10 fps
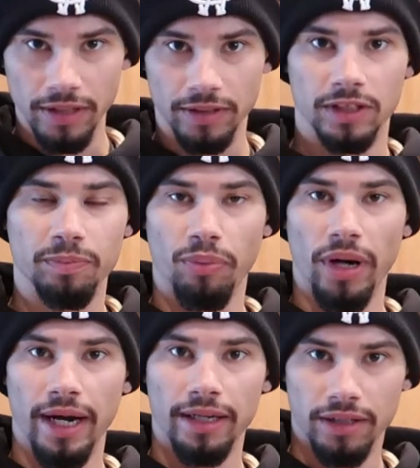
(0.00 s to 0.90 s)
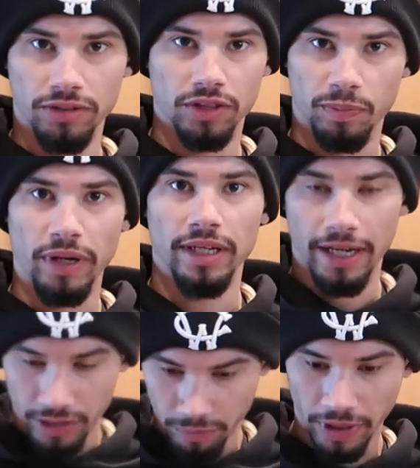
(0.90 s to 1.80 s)
it's spring, there's a spring
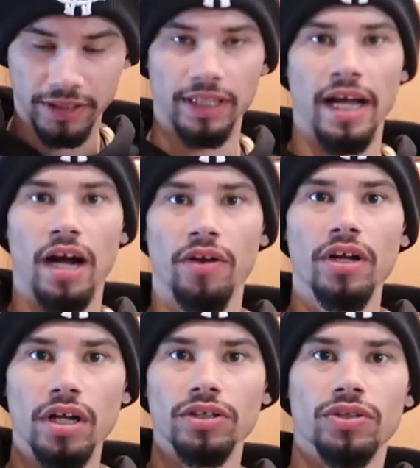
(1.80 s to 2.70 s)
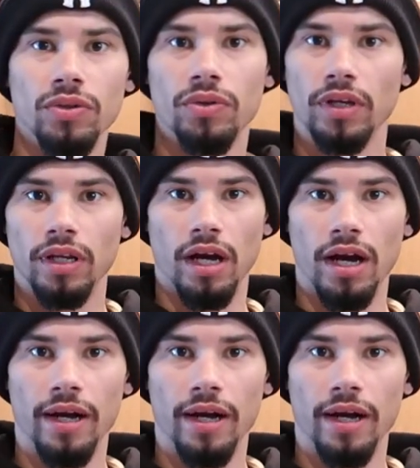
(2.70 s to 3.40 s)
there, you press it down so you can